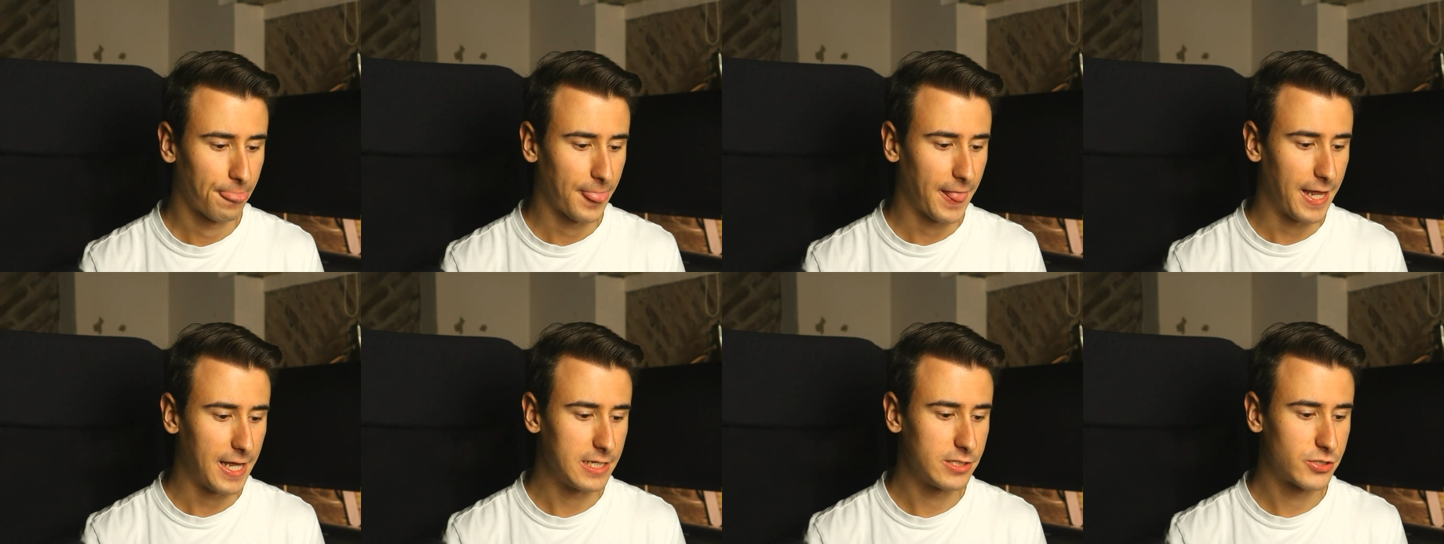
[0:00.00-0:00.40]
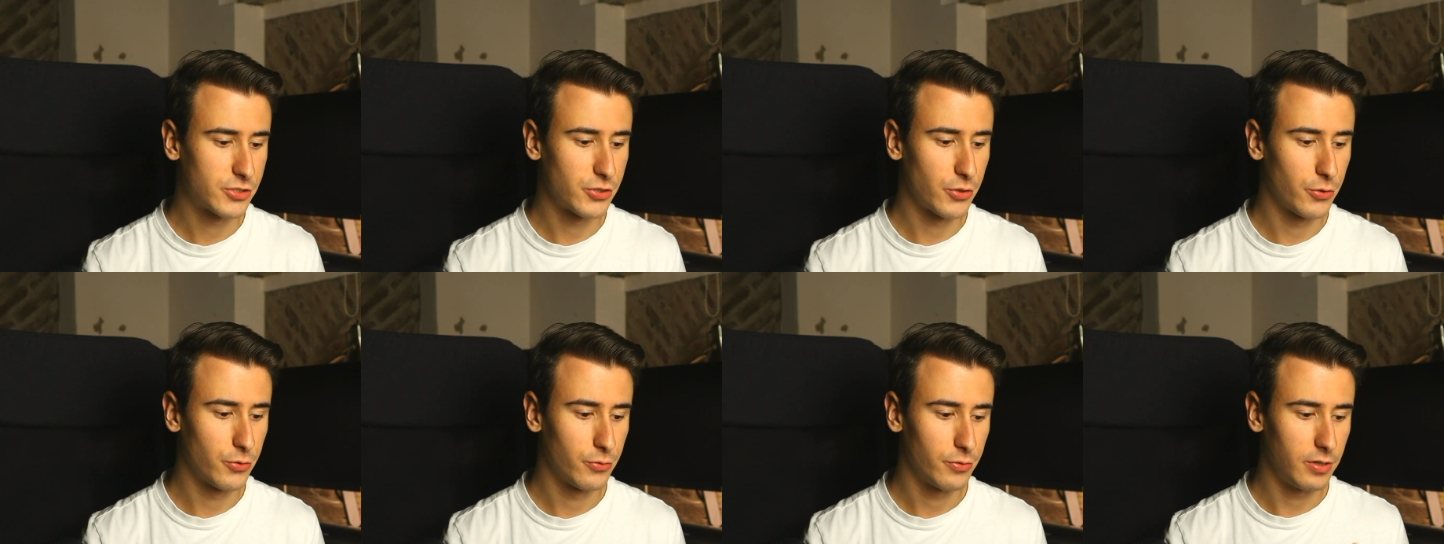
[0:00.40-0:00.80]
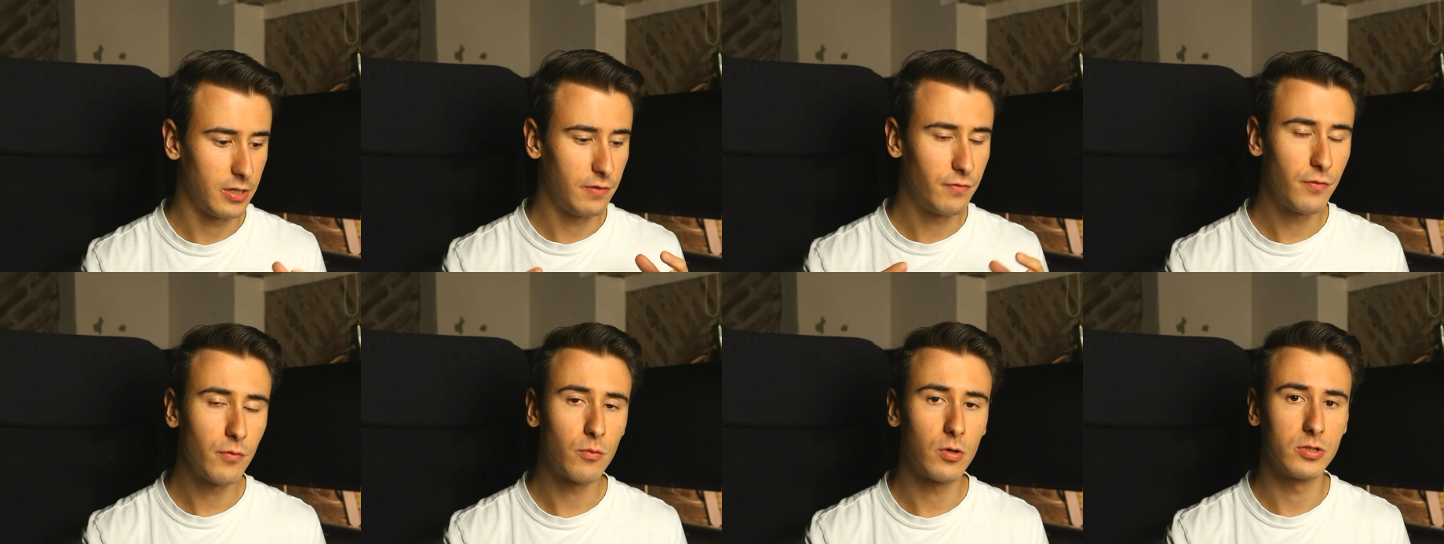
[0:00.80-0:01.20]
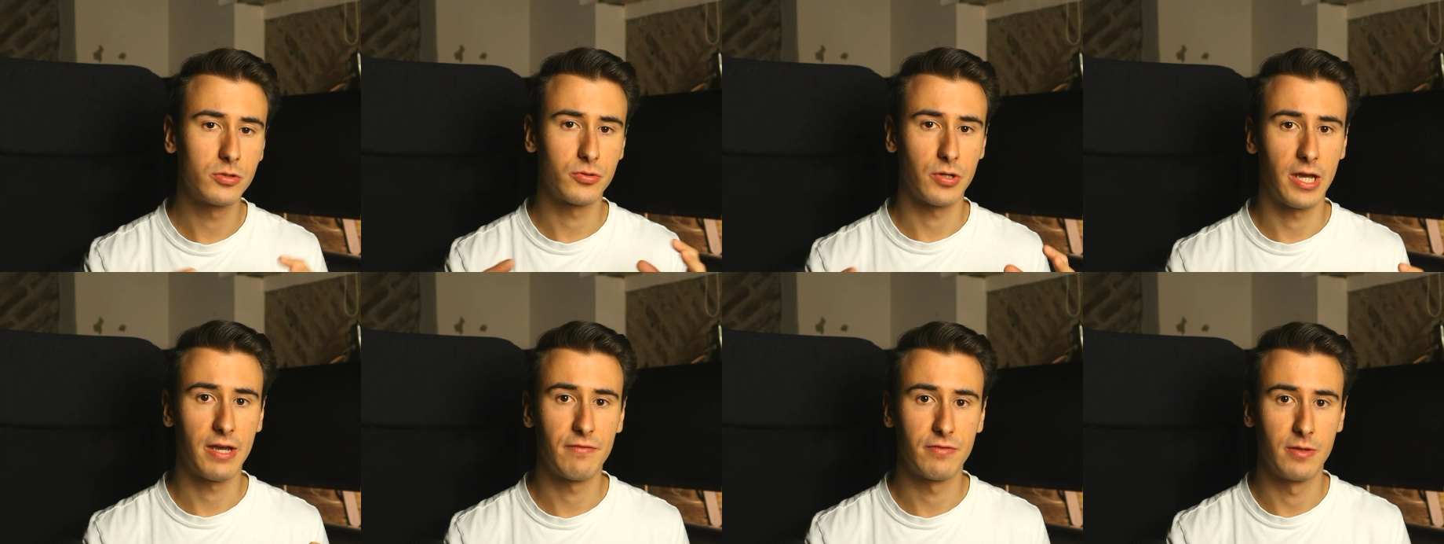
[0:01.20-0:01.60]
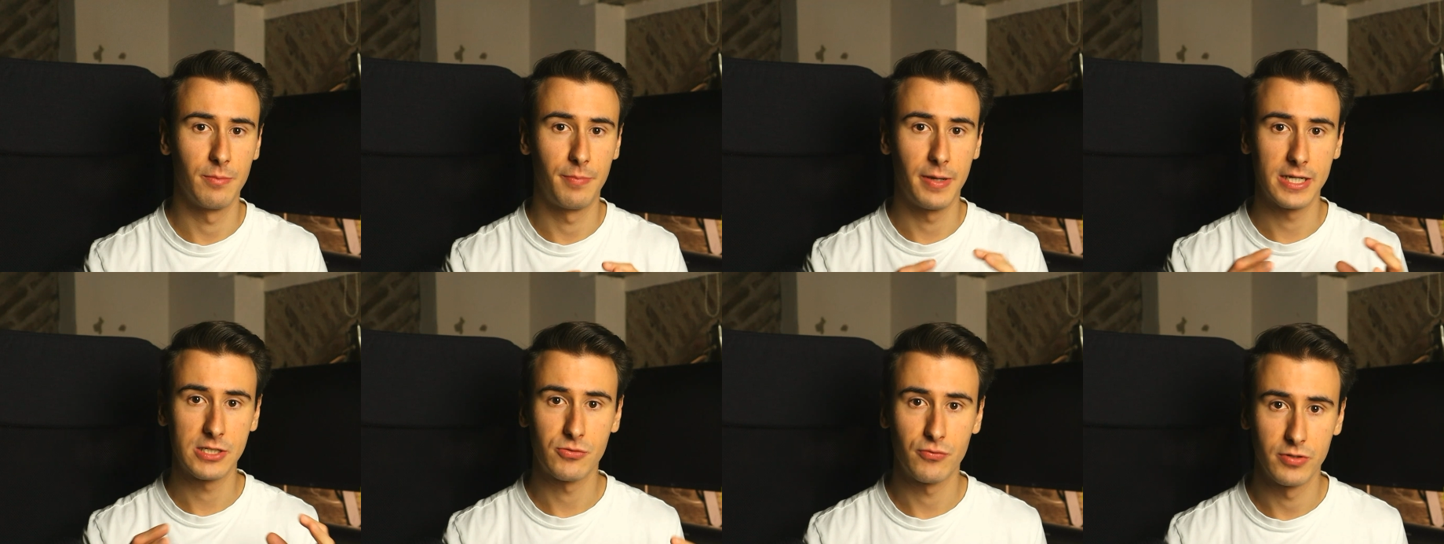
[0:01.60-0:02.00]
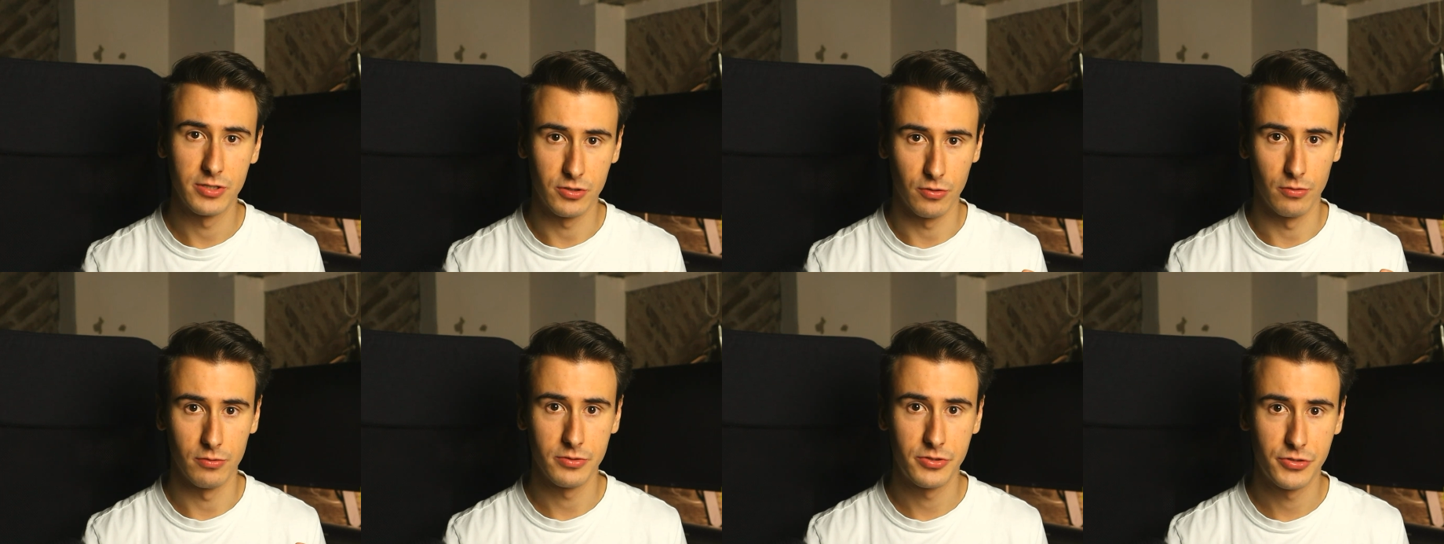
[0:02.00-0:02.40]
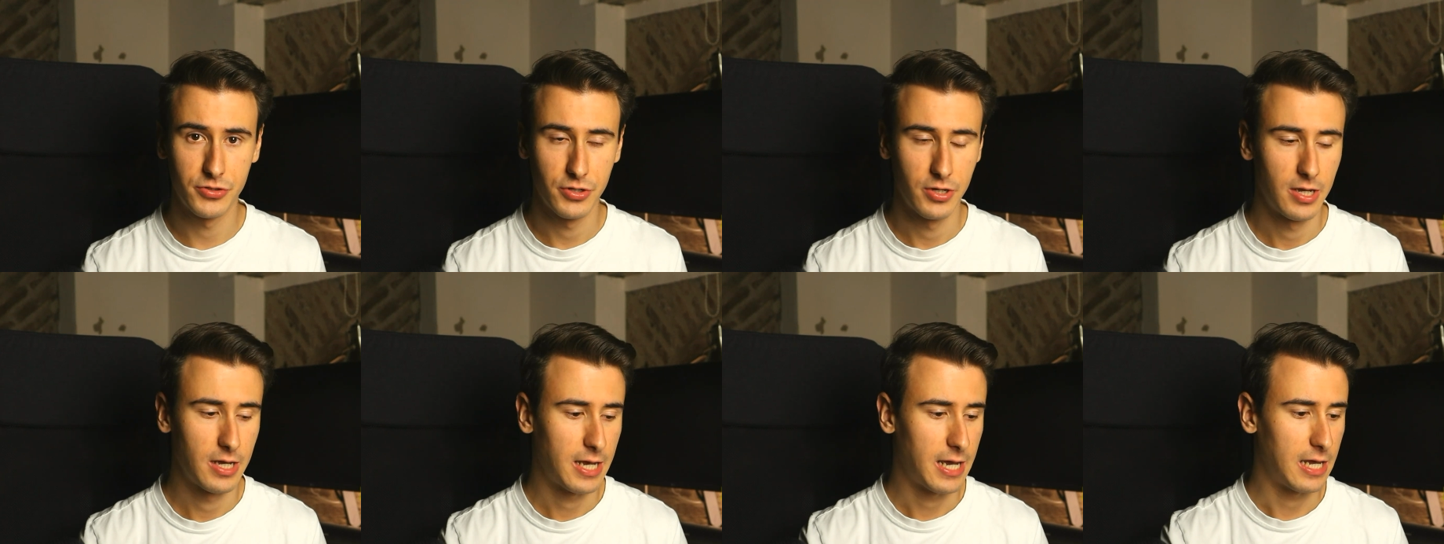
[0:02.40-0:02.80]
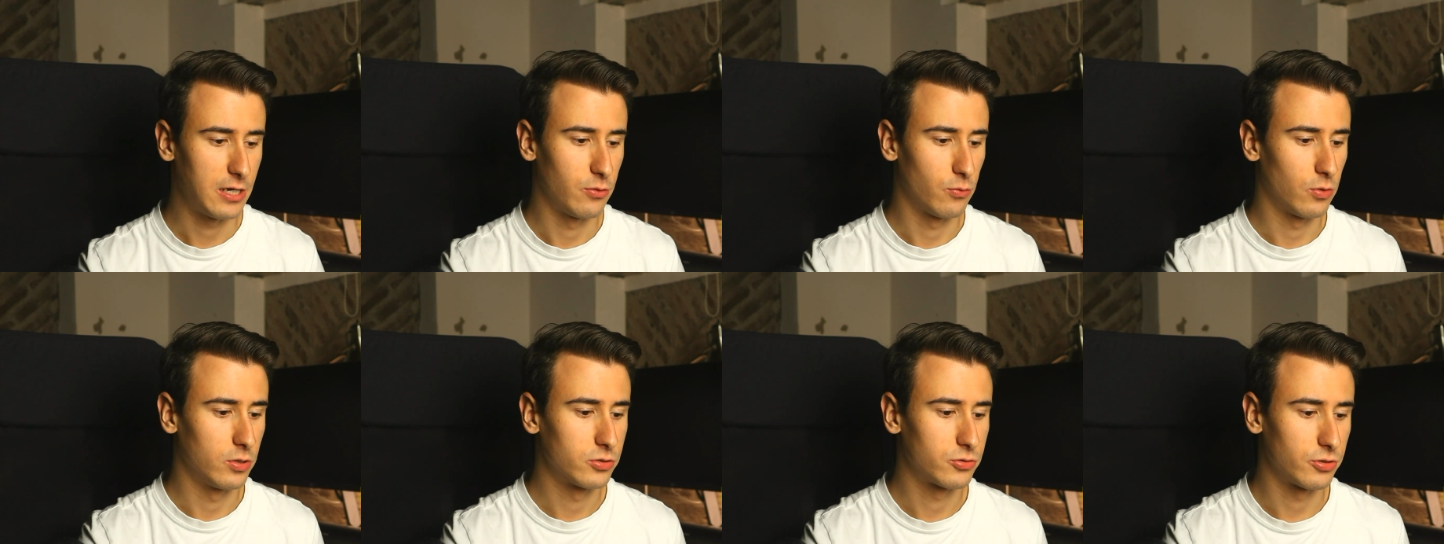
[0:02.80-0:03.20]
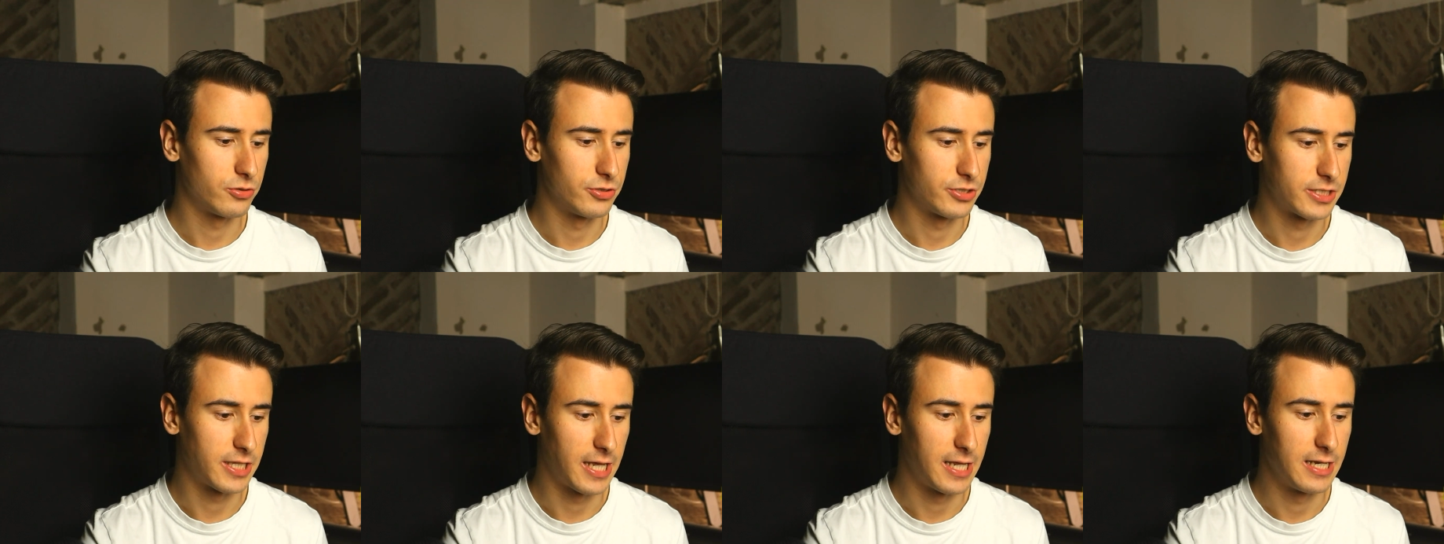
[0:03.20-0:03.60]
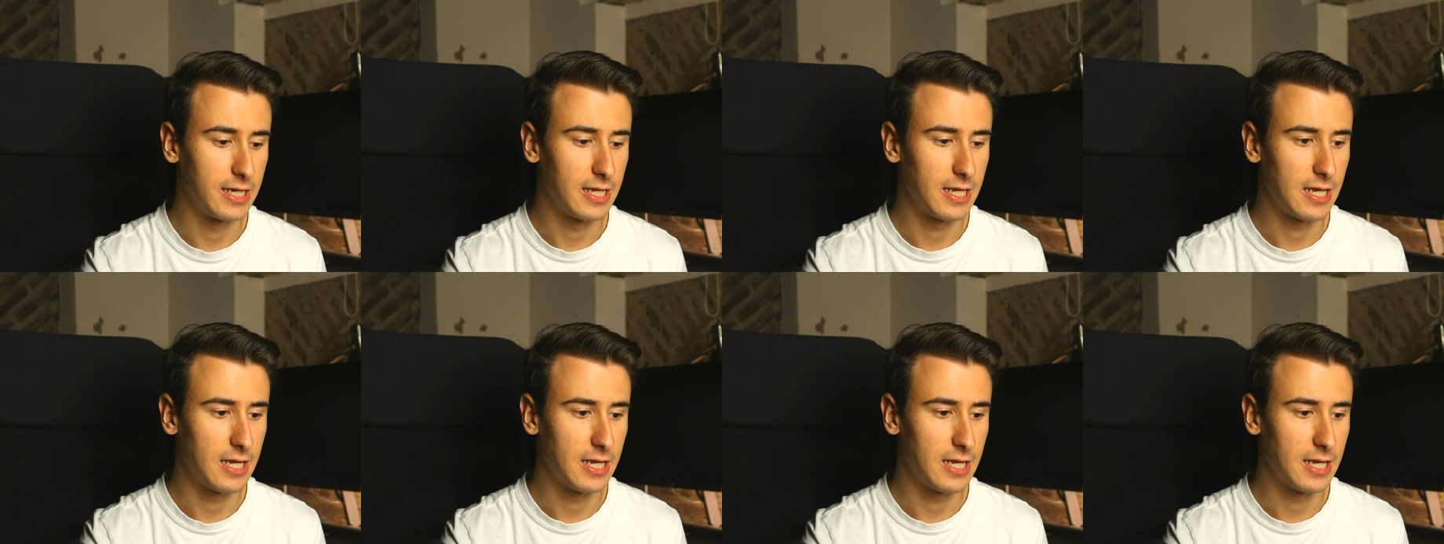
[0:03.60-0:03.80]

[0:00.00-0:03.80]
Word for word: And so if you want to have the best results and you want to understand